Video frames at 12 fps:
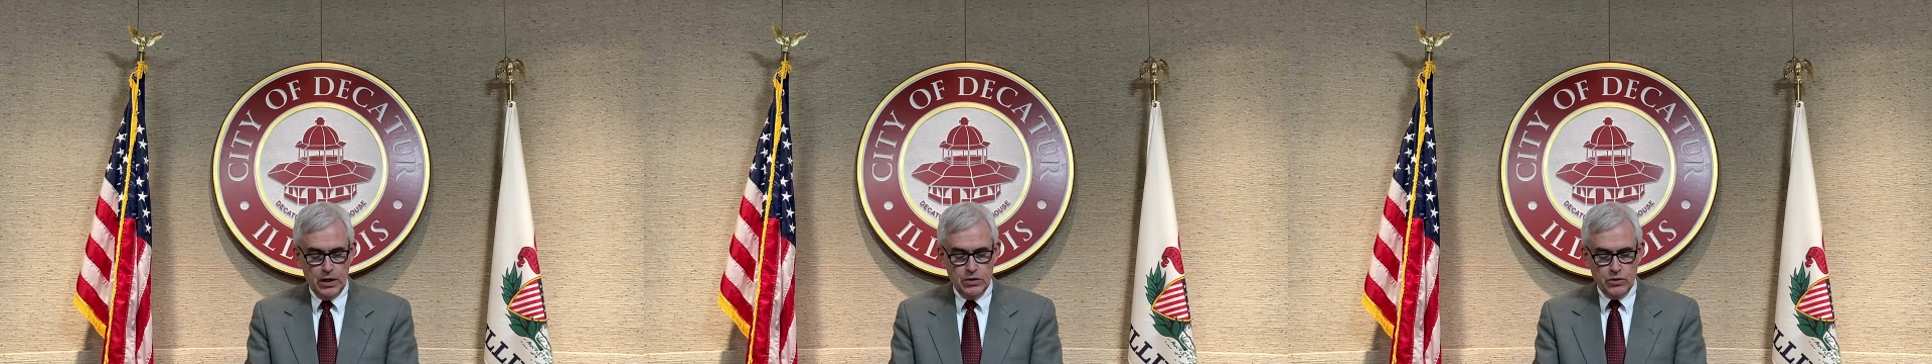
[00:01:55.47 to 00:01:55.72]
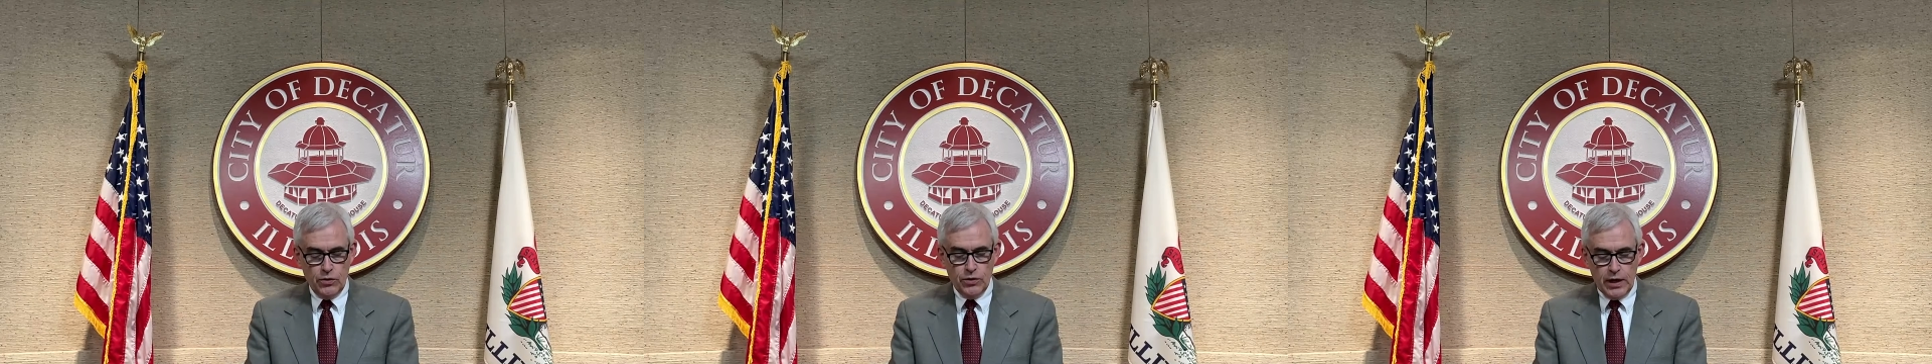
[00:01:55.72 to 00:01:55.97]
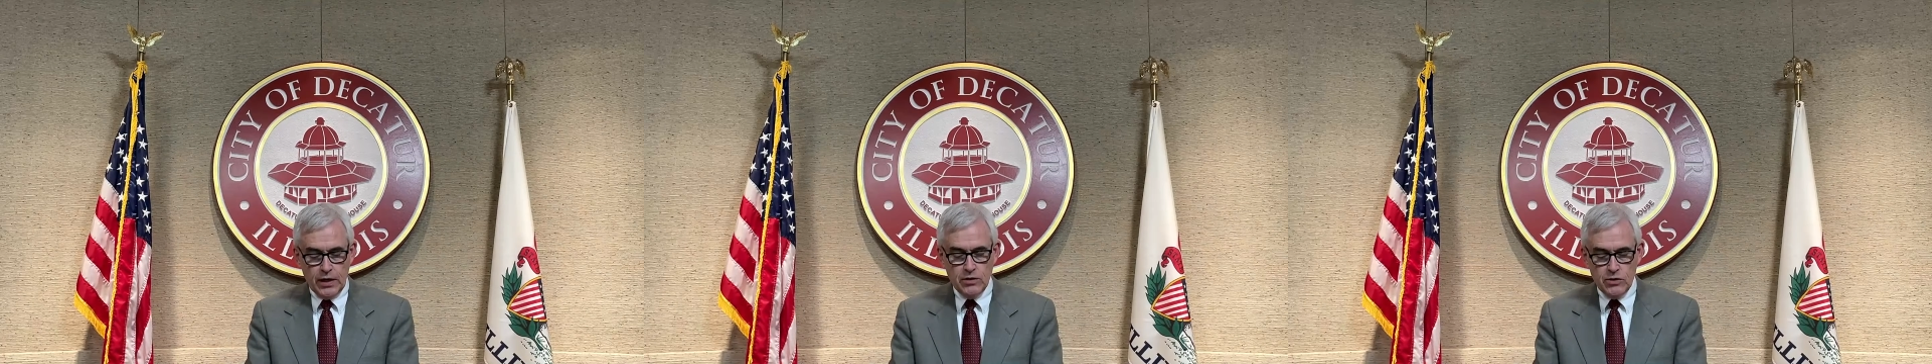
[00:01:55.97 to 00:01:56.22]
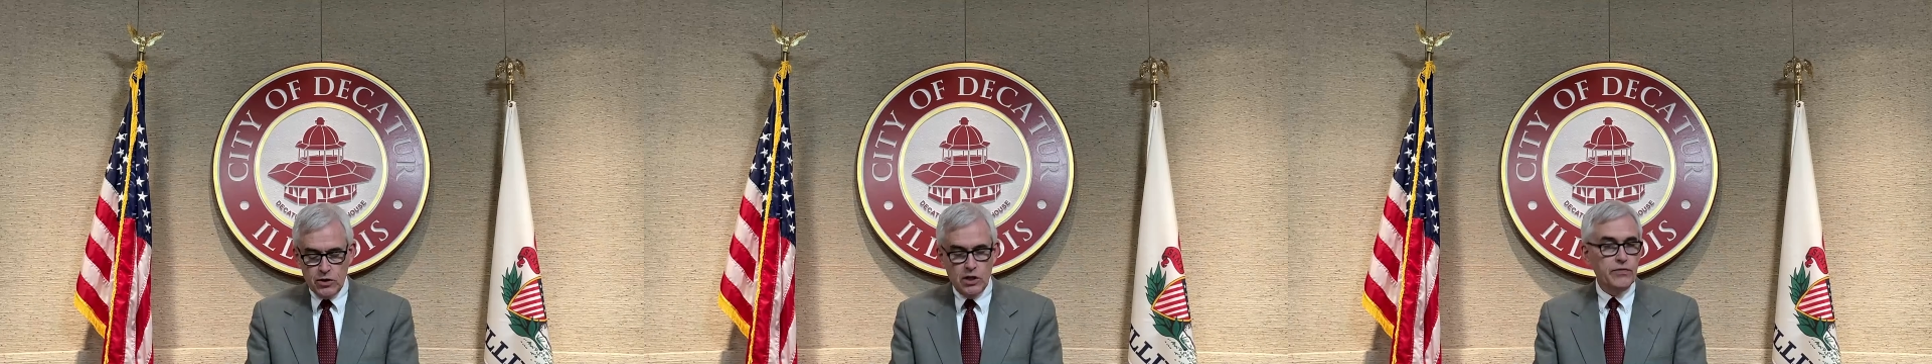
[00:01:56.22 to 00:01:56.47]
so that they can
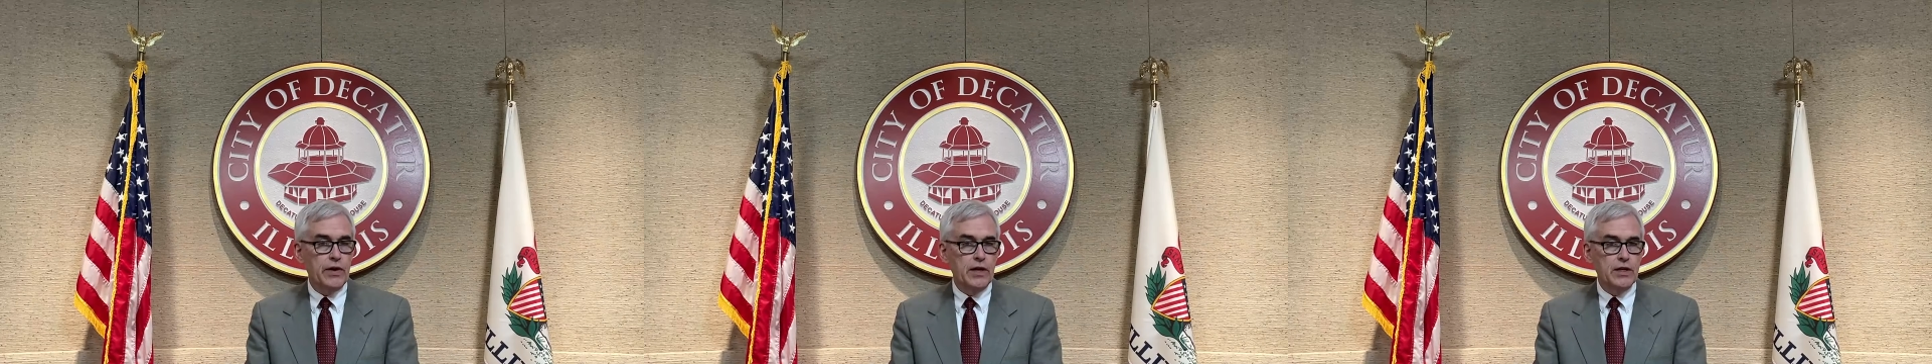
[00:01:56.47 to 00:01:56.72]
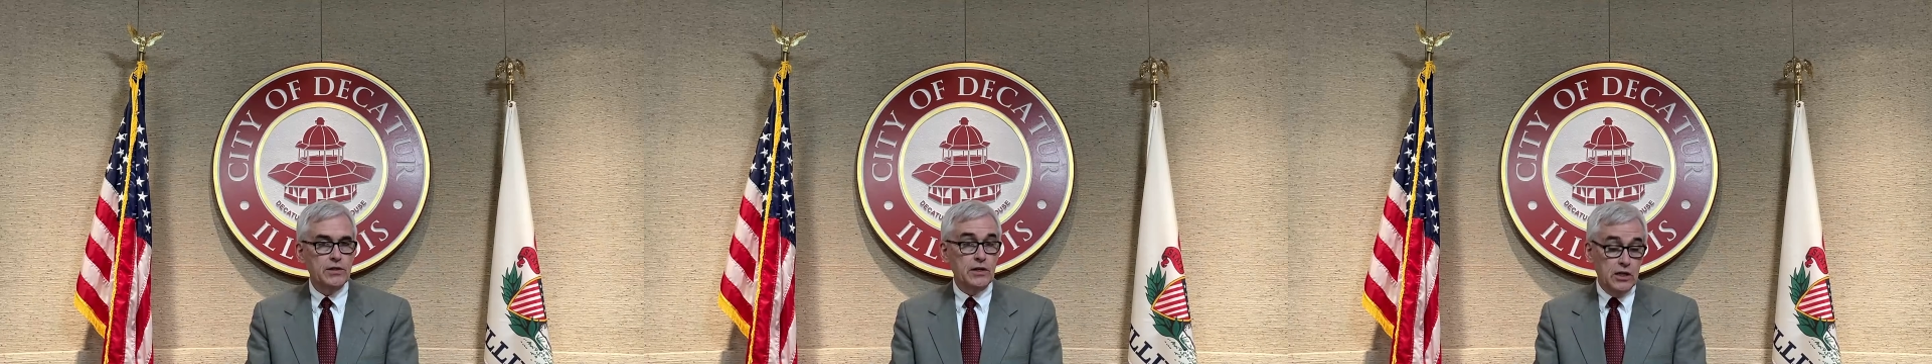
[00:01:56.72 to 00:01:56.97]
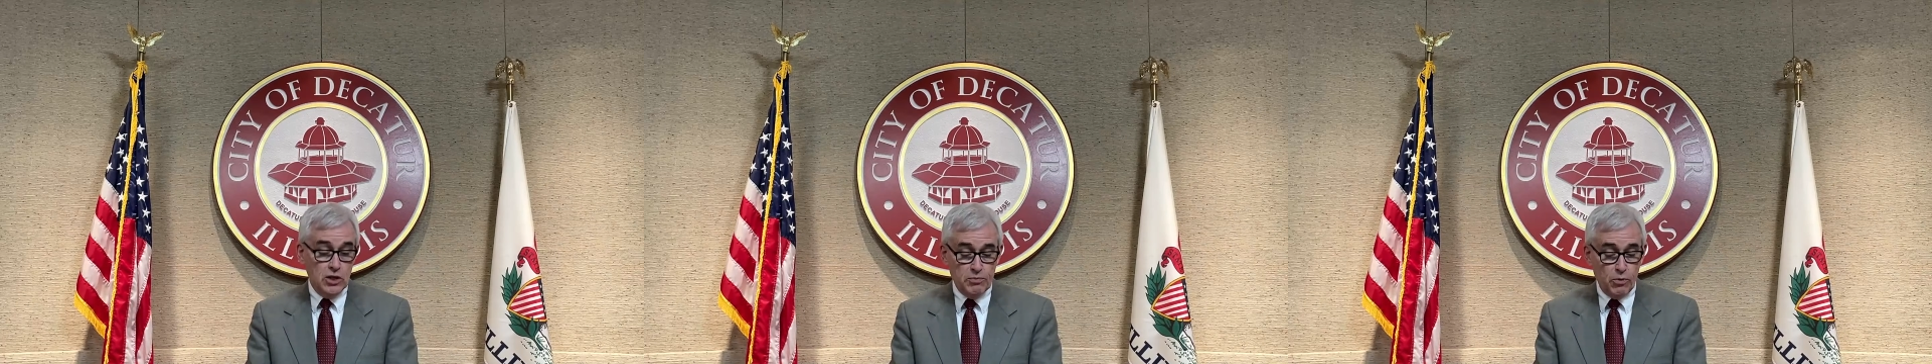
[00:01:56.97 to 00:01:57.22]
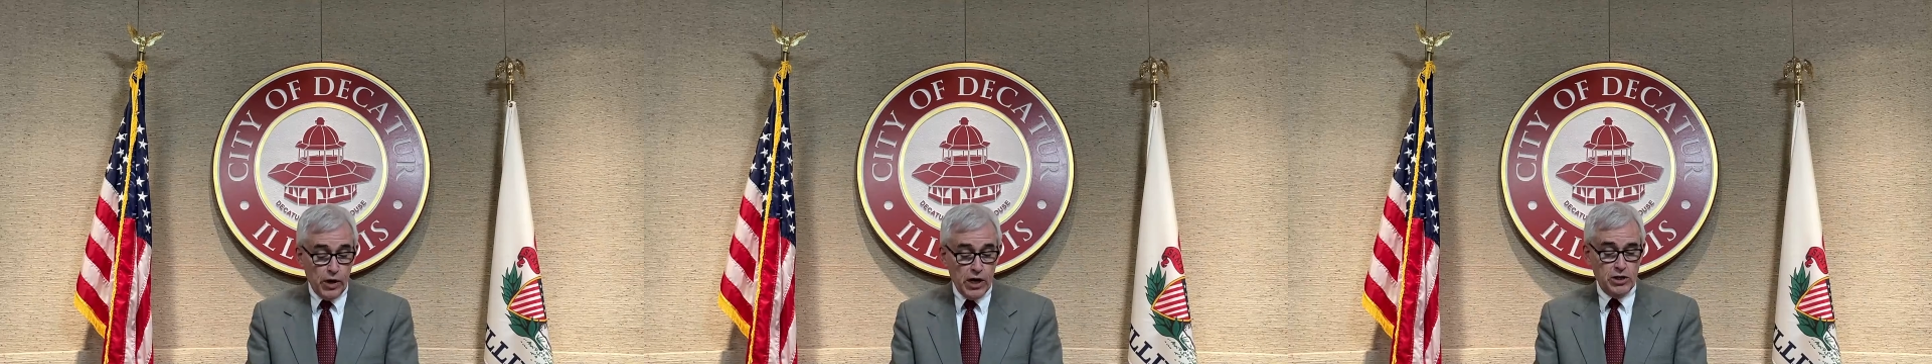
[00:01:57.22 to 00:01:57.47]
serve as an
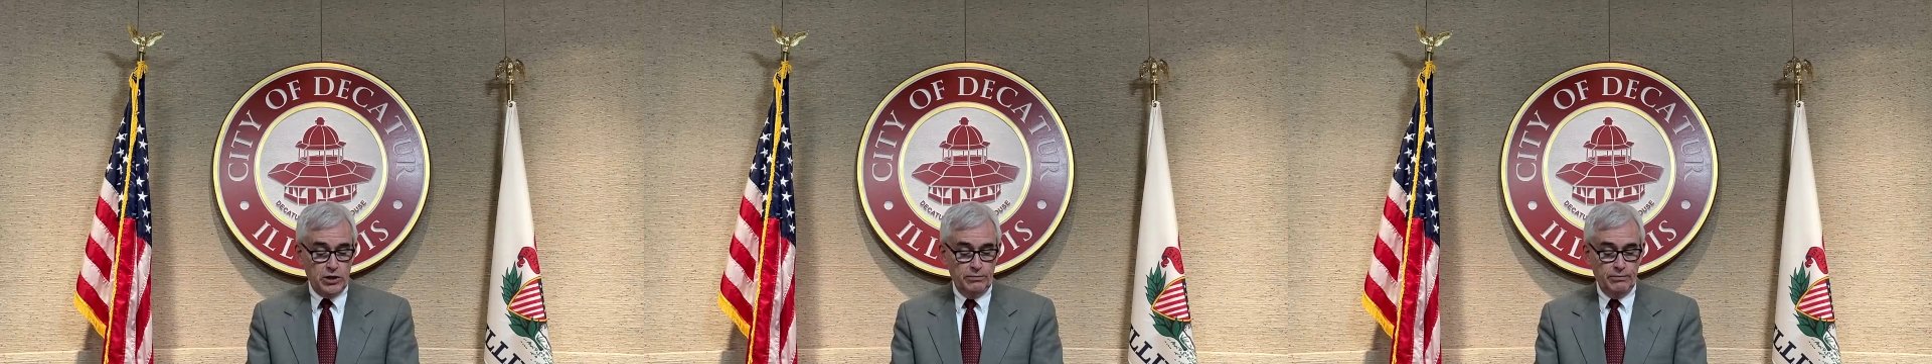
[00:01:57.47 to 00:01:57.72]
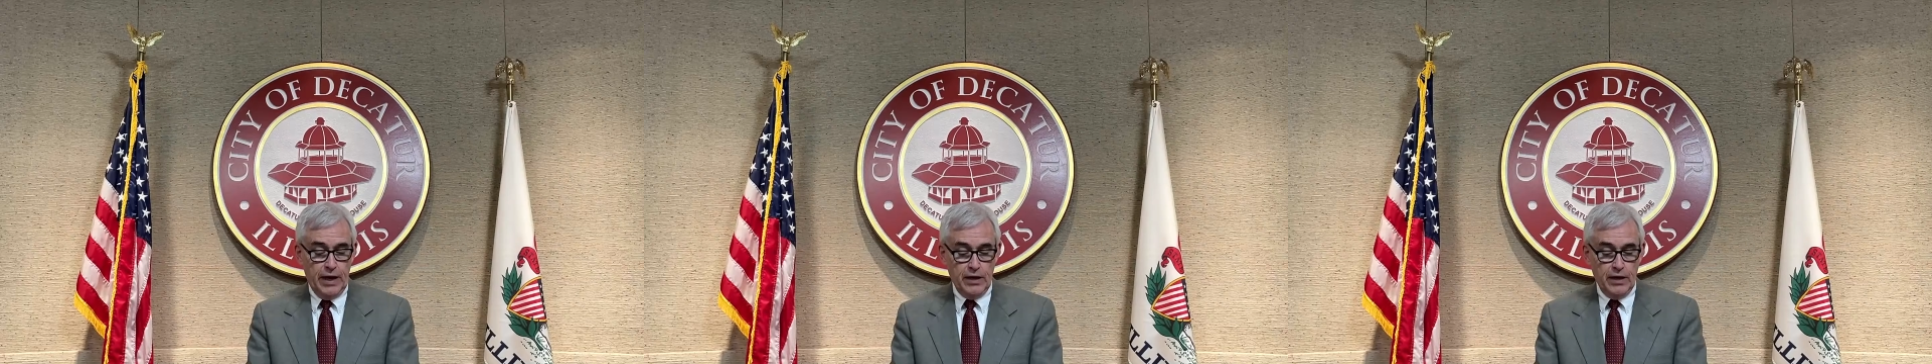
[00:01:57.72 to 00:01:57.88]
inspiration